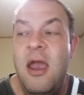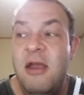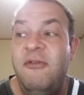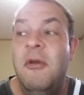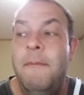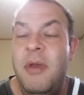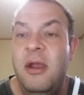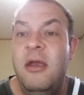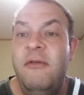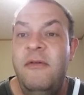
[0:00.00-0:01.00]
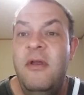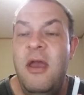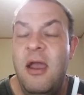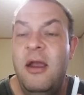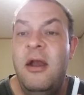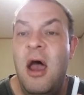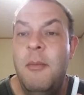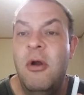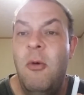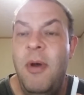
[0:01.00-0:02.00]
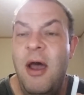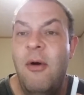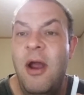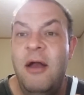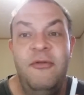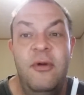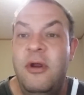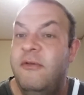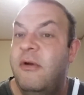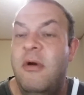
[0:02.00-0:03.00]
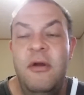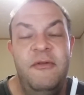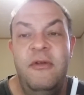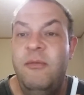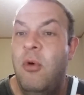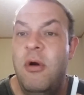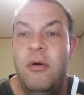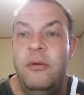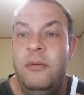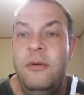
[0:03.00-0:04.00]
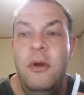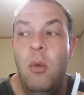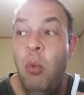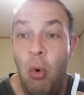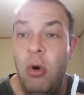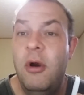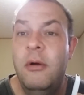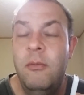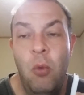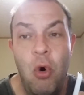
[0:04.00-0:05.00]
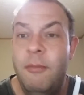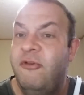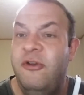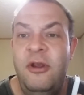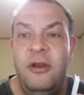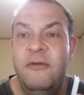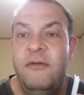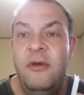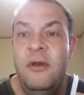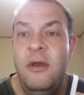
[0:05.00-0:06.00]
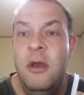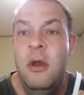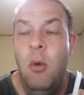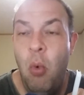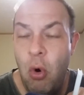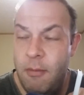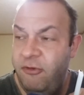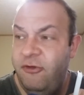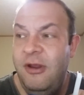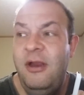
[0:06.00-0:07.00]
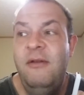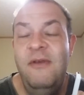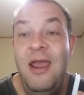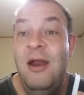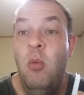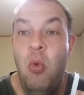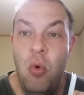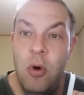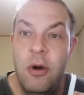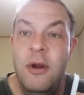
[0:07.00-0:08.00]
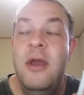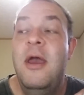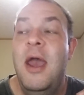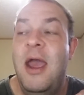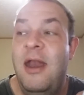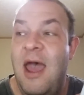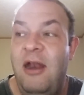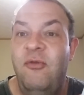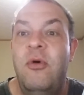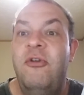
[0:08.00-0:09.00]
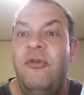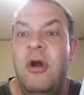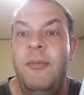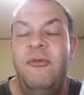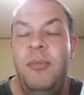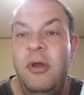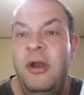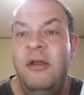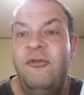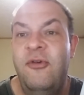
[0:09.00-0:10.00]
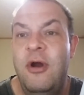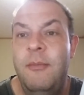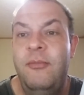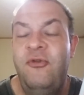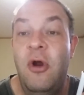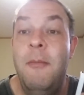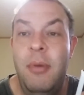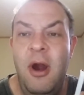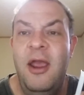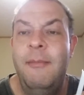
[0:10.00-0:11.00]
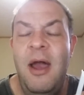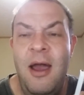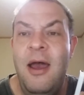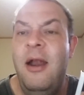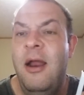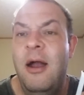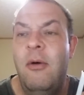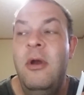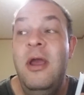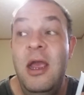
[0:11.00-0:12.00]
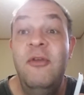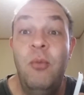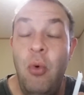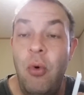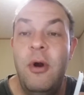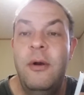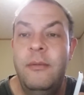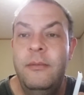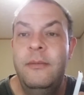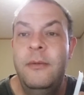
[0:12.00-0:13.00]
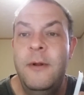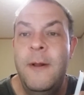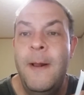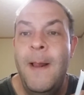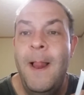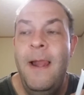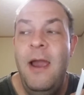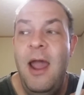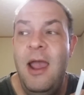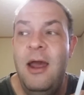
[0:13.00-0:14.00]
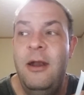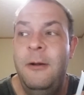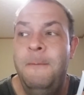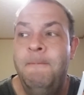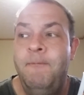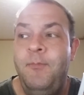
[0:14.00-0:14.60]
It's the biggest economical powerhouse there is across this world. War machines, and war. And that is what Trump is putting his Trump brand behind now, is war. And